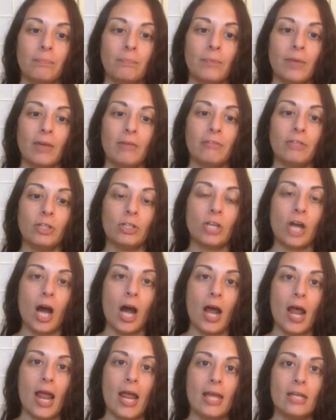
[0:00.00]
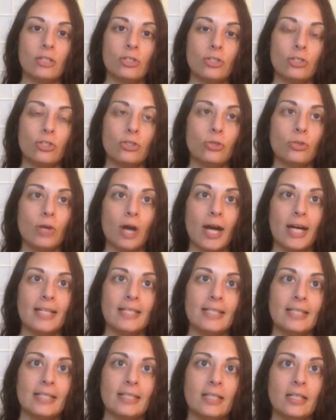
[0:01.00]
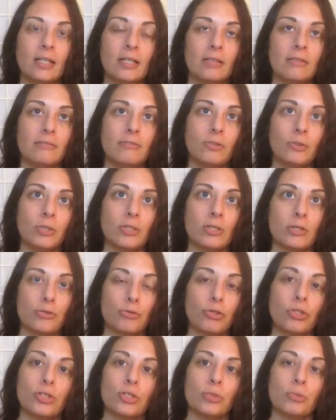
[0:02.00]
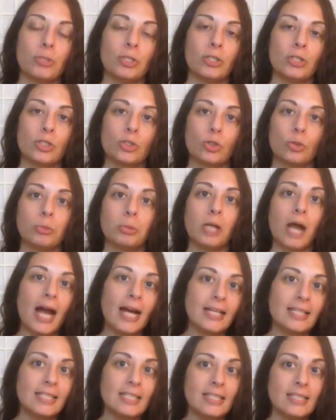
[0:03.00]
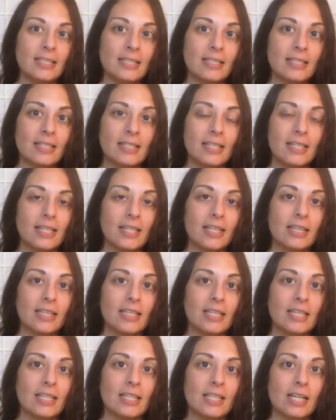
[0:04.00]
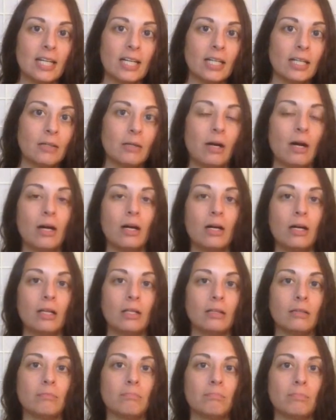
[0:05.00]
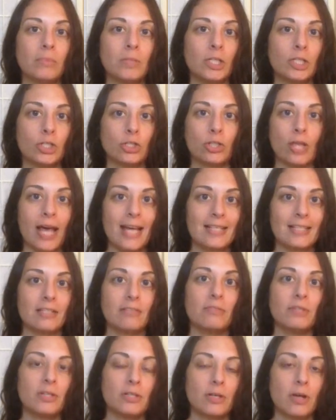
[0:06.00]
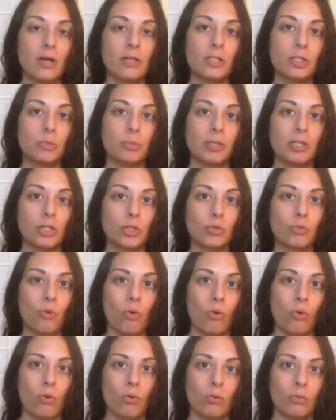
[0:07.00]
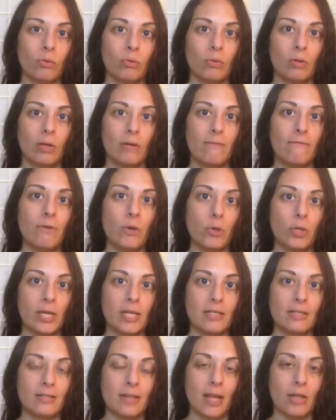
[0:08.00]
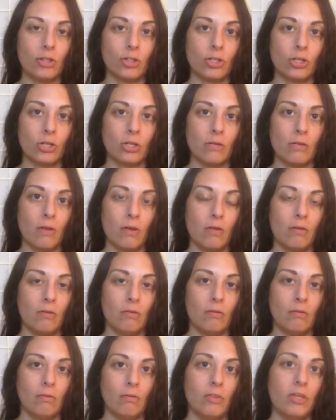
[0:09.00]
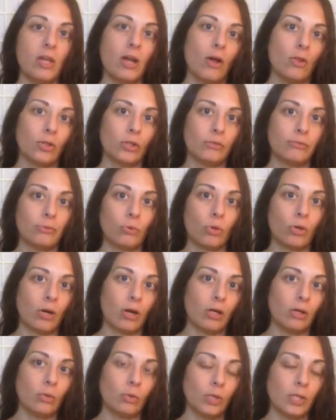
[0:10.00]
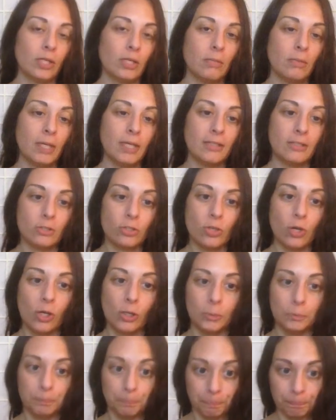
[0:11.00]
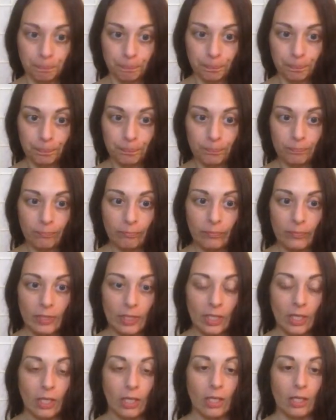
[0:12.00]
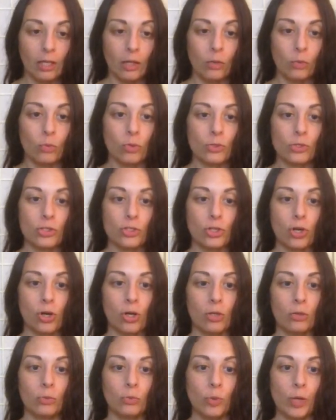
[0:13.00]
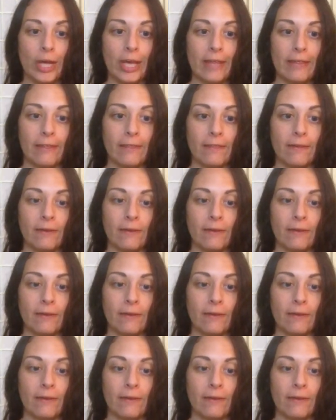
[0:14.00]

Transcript: if you're not into the idea of doing this for a spiritual practice, these are much less of a spiritual focused nature than the other four are going to be. So we'll start with